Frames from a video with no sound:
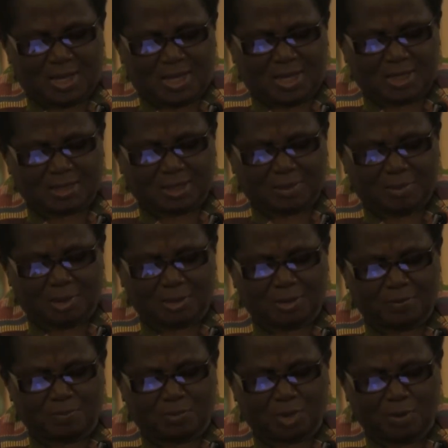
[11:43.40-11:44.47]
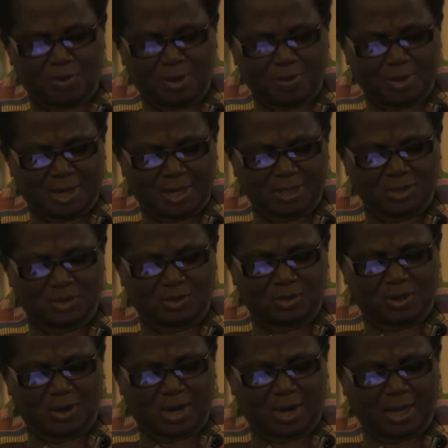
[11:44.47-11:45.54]
It's about the problem lies with
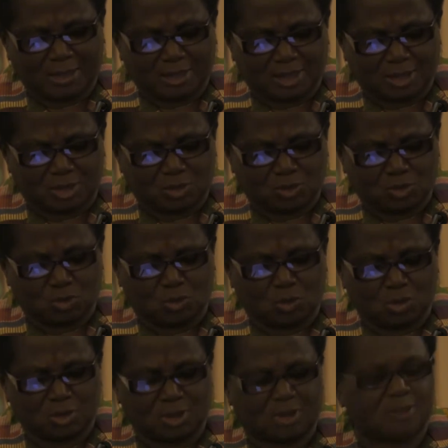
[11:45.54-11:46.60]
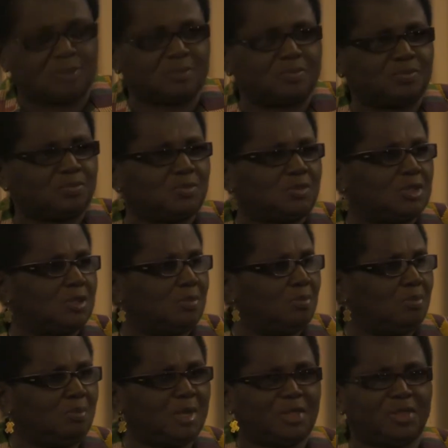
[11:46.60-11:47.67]
our attitude towards
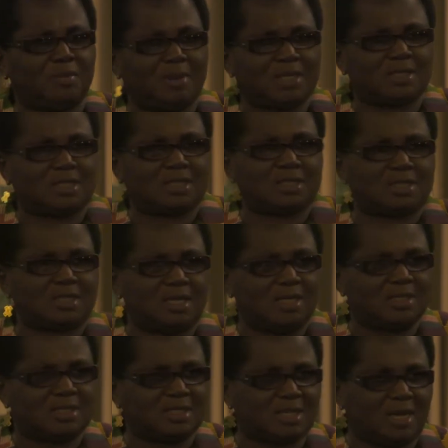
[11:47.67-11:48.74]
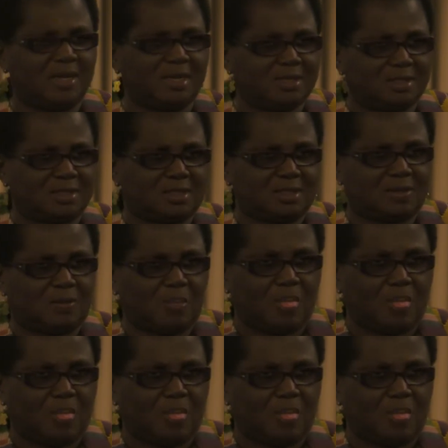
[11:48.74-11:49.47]
mathematics and science.